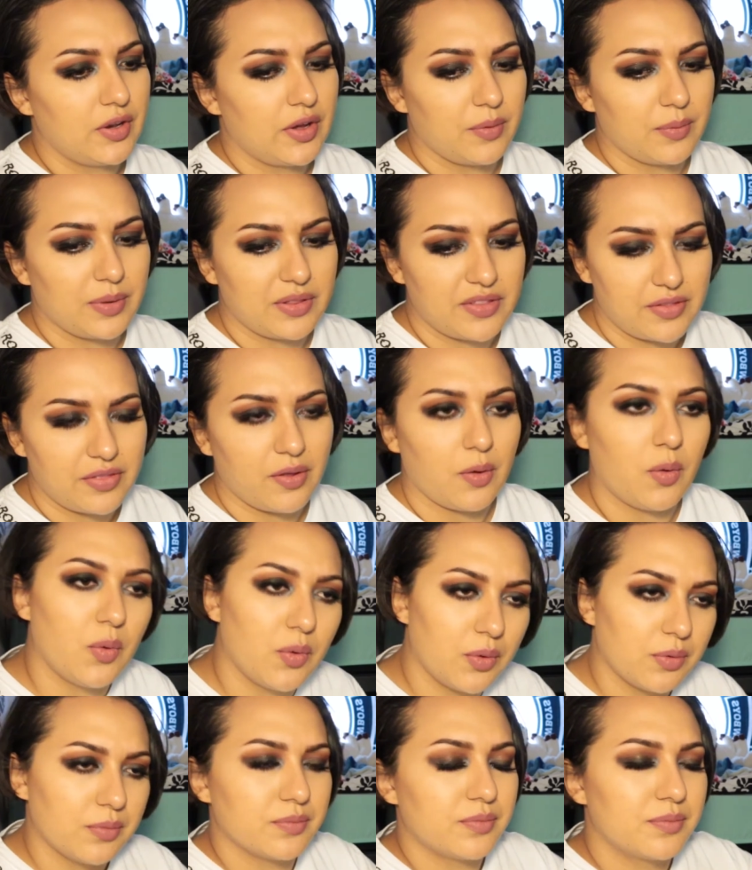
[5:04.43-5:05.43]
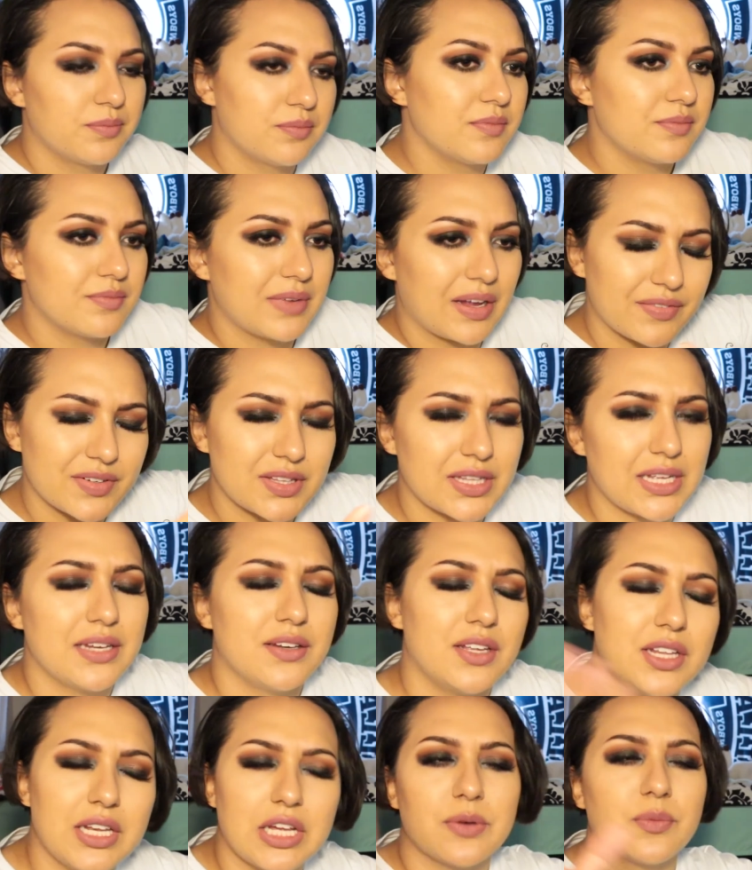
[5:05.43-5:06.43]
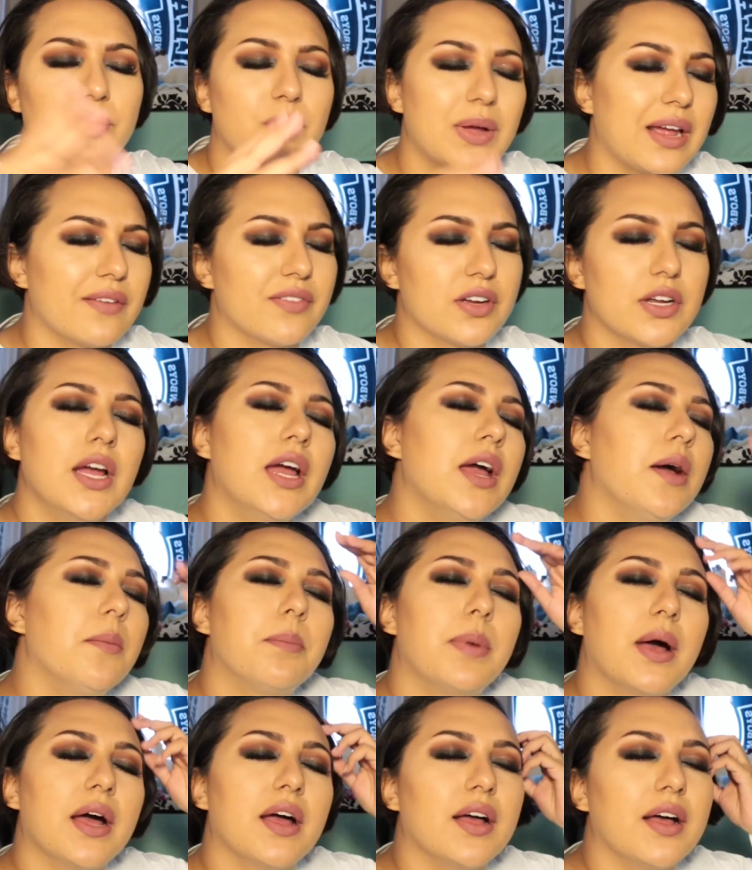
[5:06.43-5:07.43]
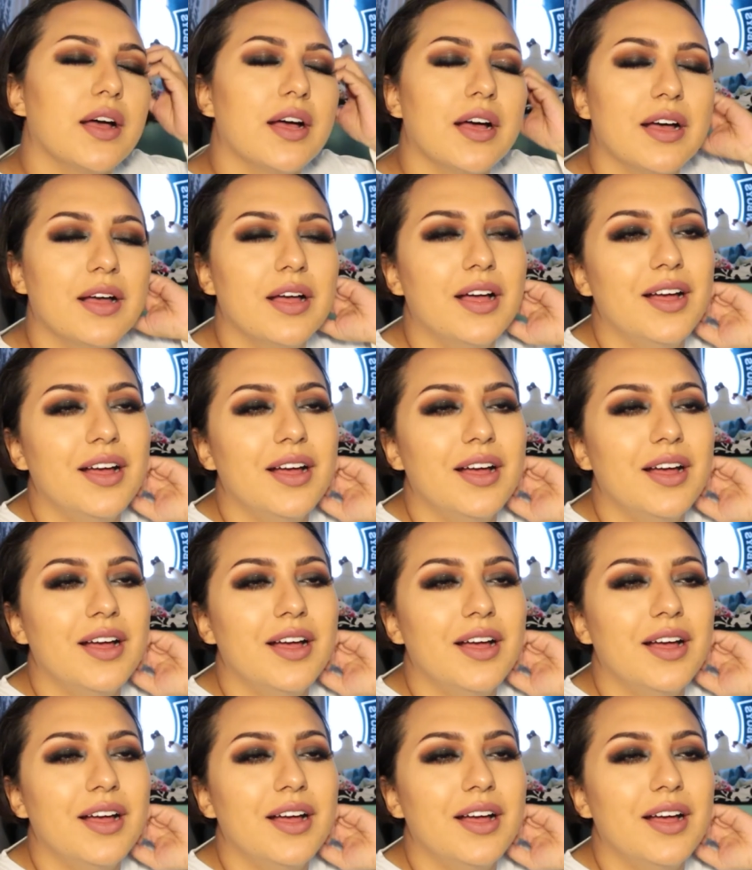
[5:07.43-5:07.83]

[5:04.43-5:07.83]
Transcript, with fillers: you know and then the whole everything, you know, whatever. But uh,